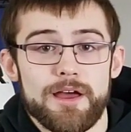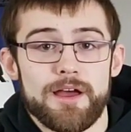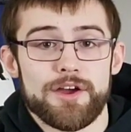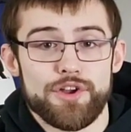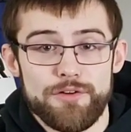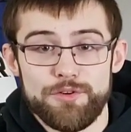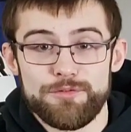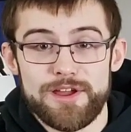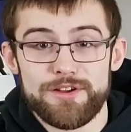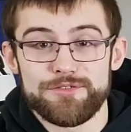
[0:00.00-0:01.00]
Rodolfo
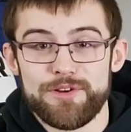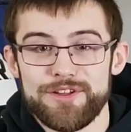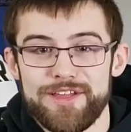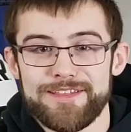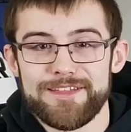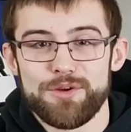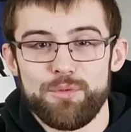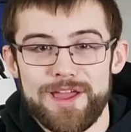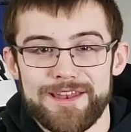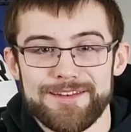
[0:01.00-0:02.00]
Viera is very likely to
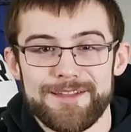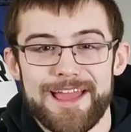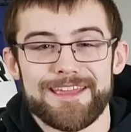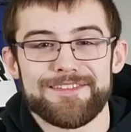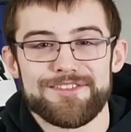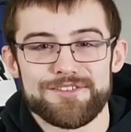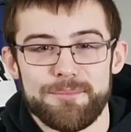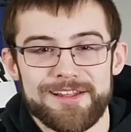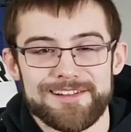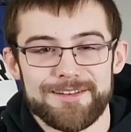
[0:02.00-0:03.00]
win and get the
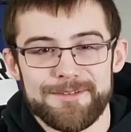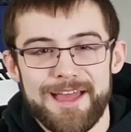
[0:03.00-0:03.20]
submission.